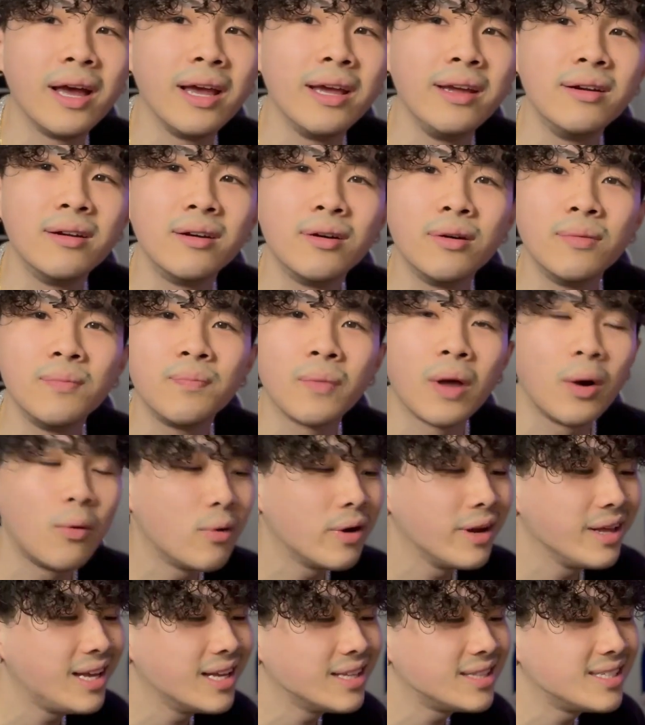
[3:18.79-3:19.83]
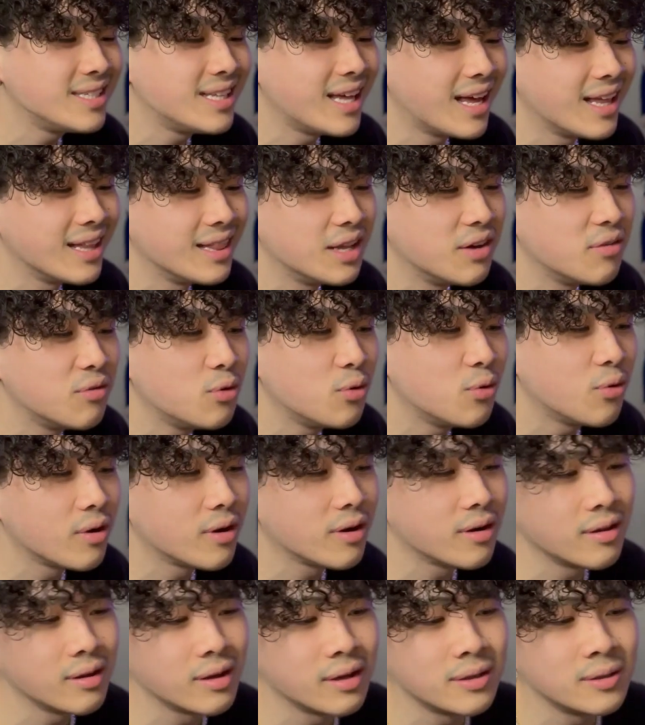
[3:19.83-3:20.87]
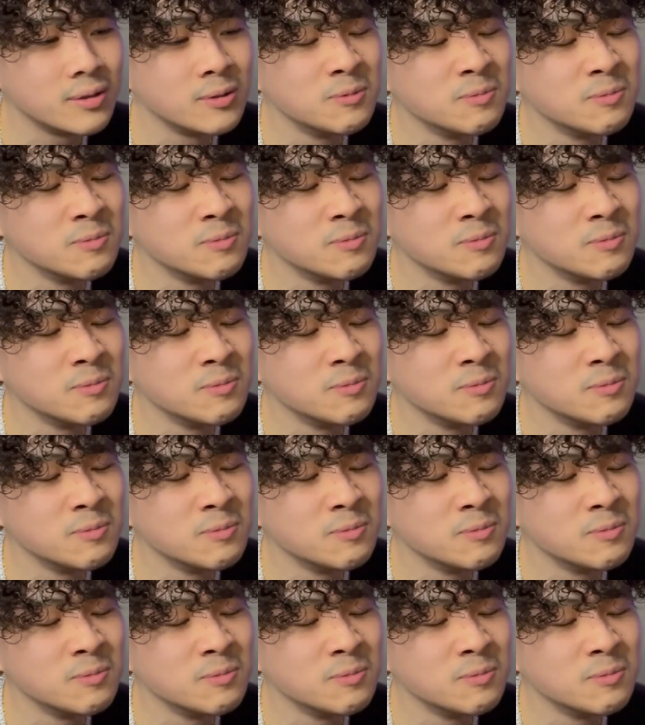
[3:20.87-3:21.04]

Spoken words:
You know, I want to get to that level where like